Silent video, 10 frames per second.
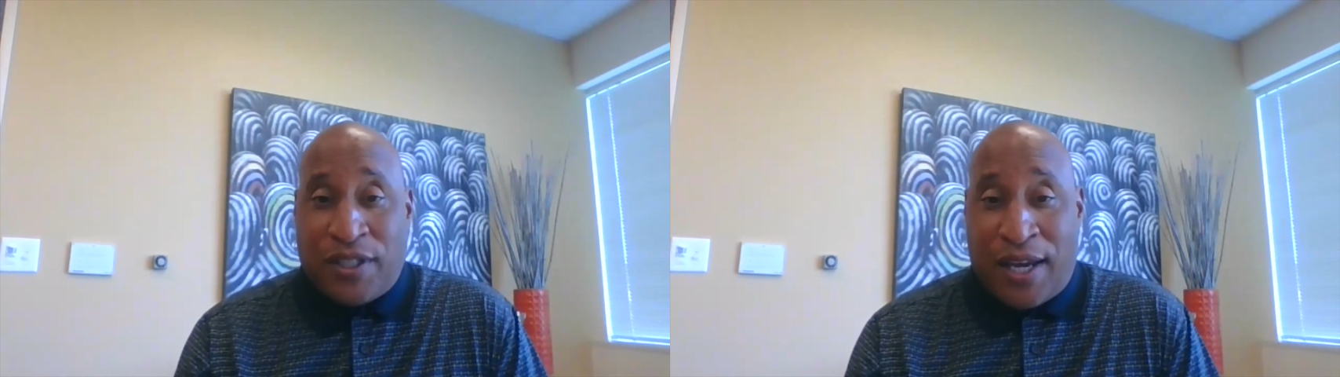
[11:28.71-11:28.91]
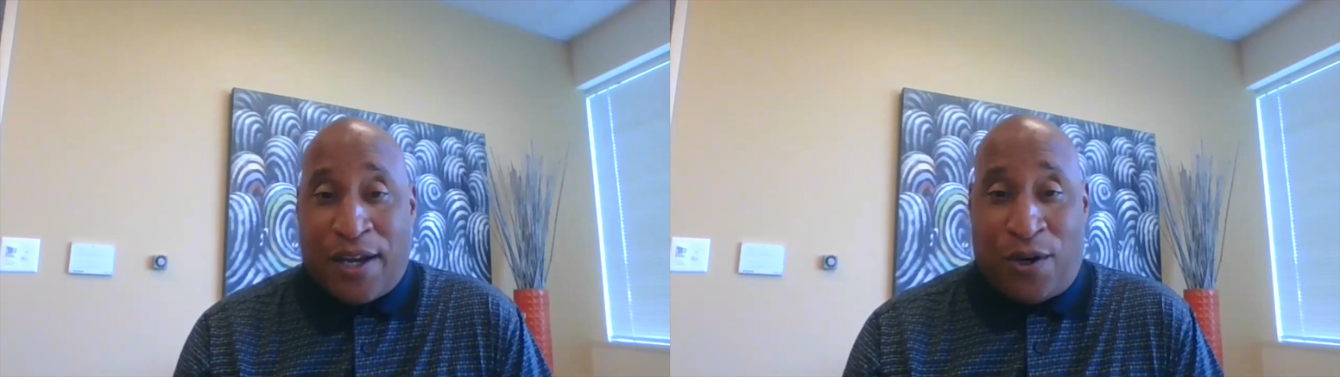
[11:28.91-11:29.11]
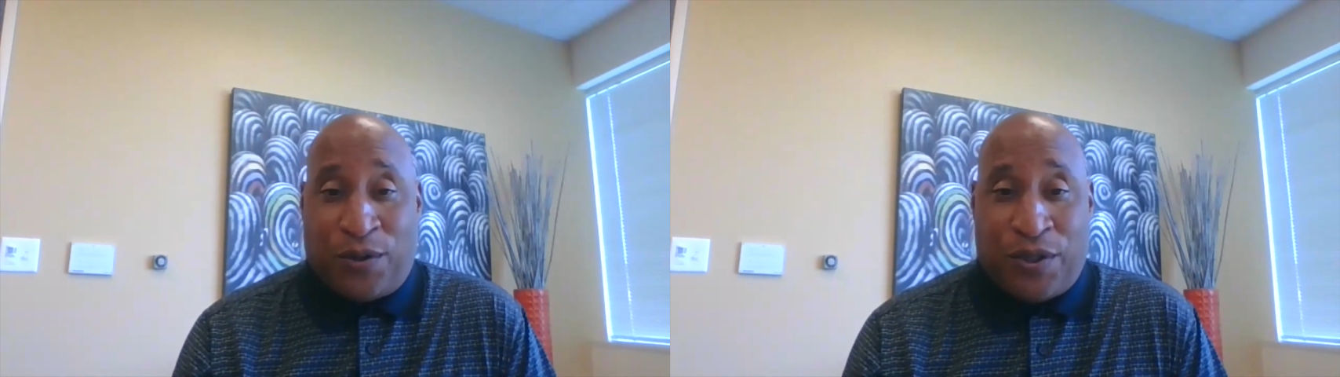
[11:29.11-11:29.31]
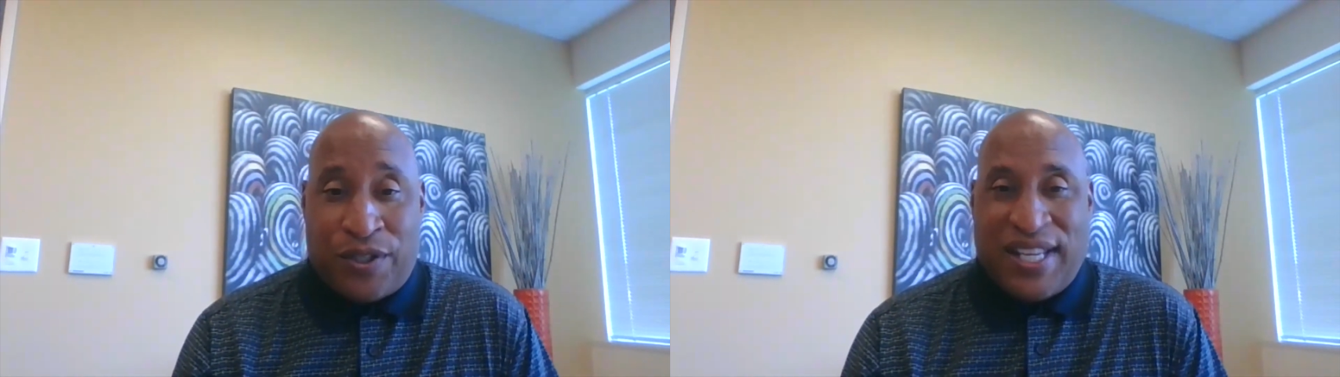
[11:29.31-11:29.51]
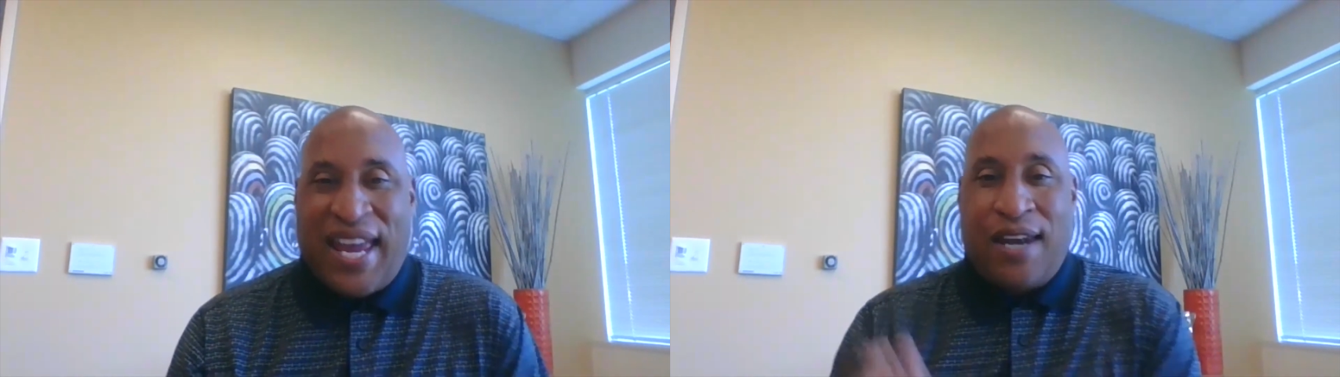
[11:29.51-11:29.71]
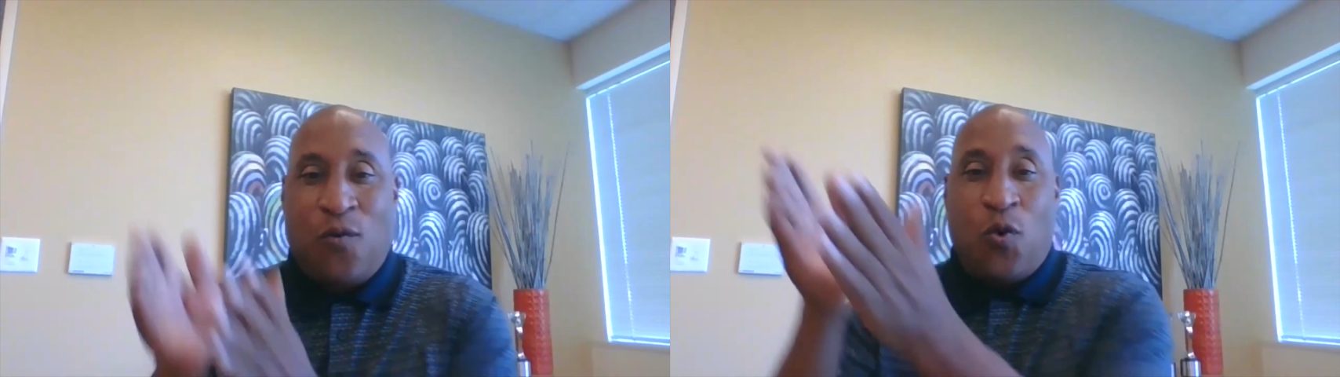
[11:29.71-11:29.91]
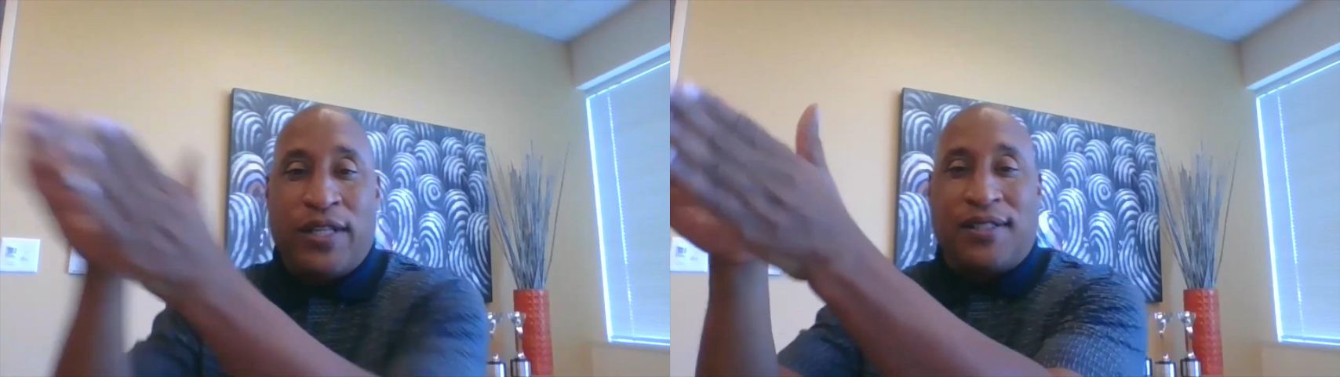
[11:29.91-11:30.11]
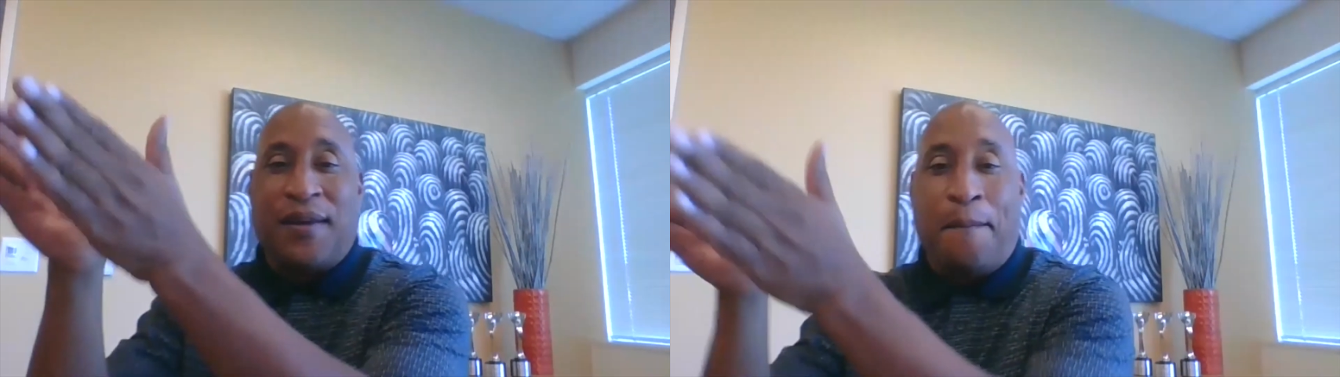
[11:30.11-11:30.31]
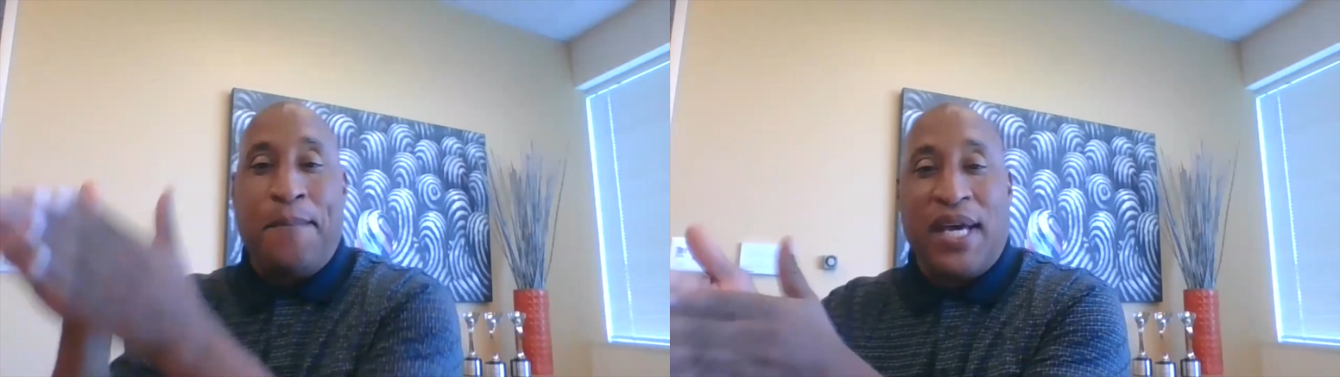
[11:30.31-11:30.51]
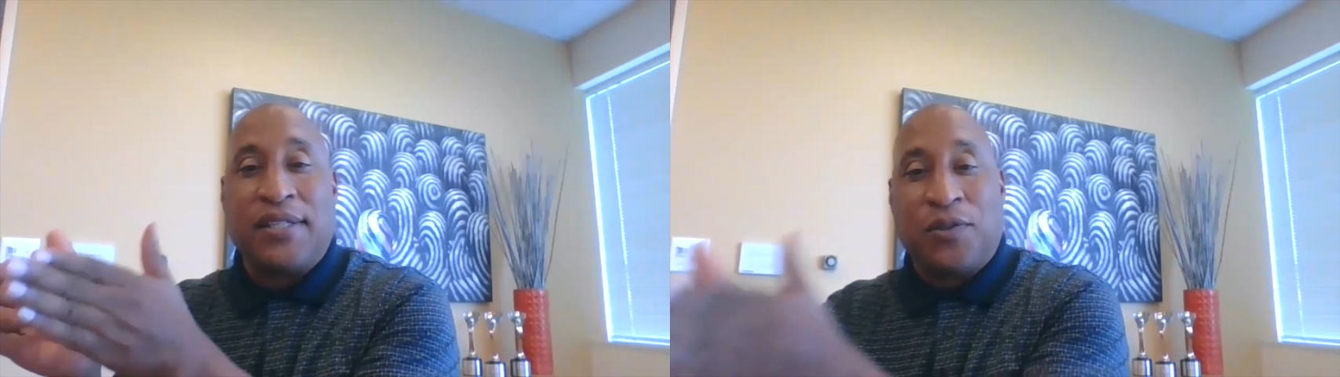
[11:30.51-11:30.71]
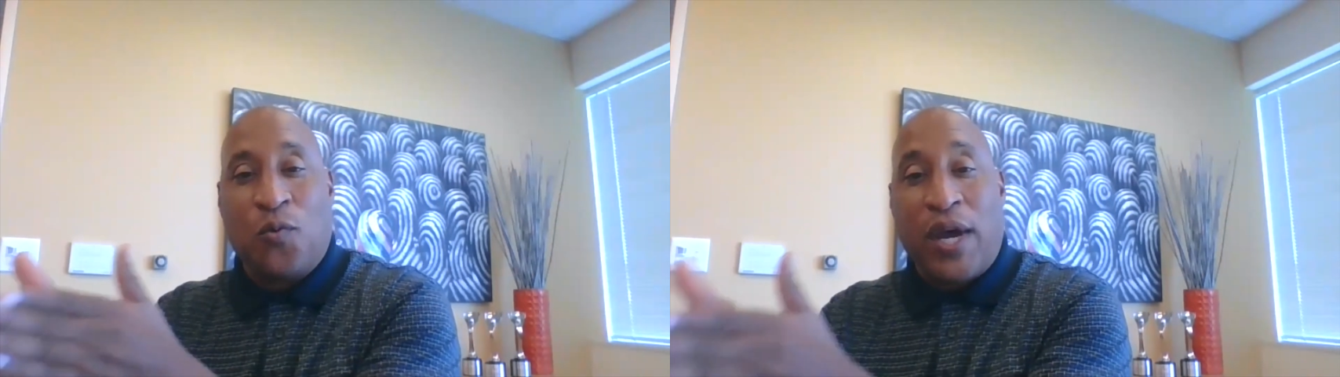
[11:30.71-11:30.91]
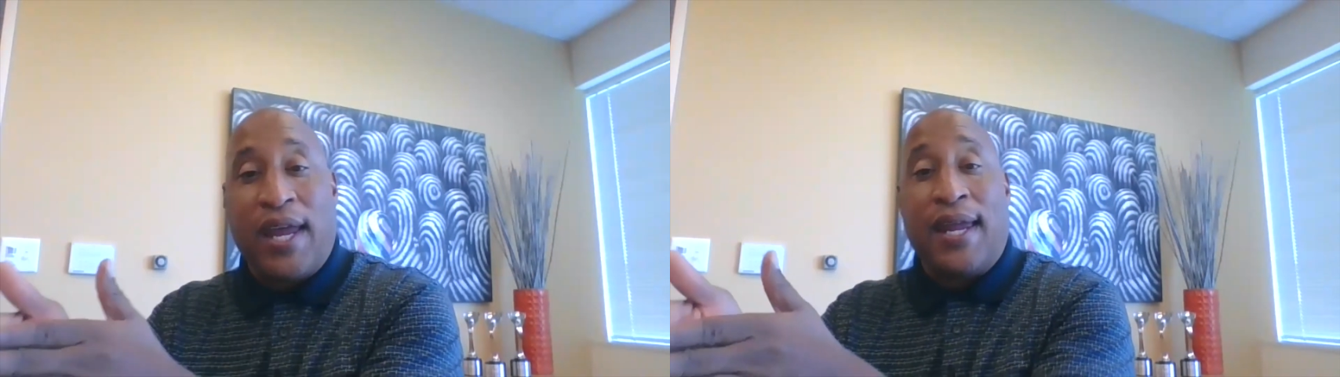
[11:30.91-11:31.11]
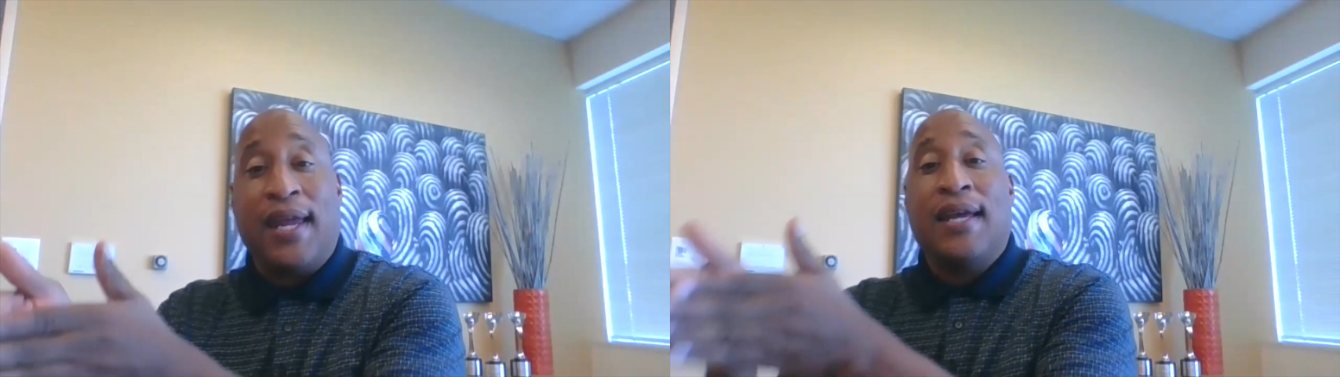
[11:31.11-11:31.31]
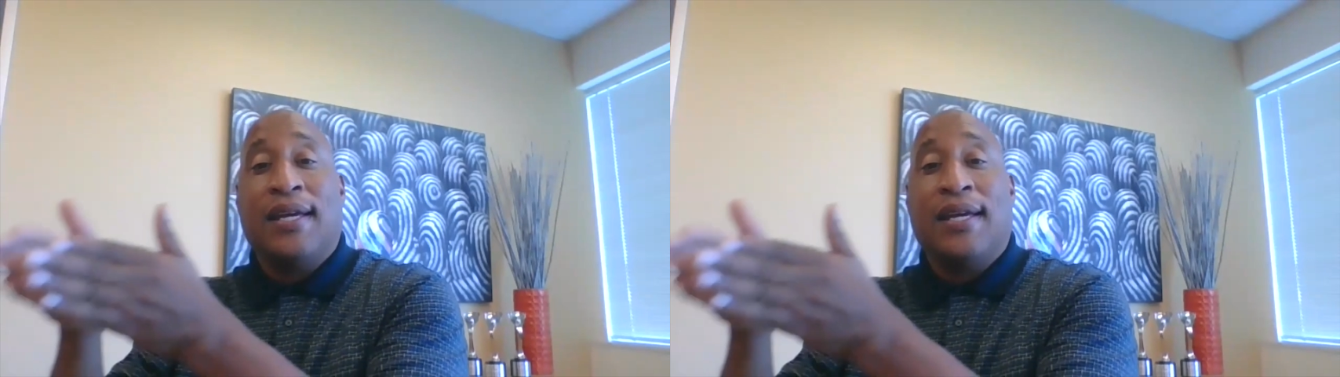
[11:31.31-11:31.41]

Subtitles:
stakeholders, and what's the best way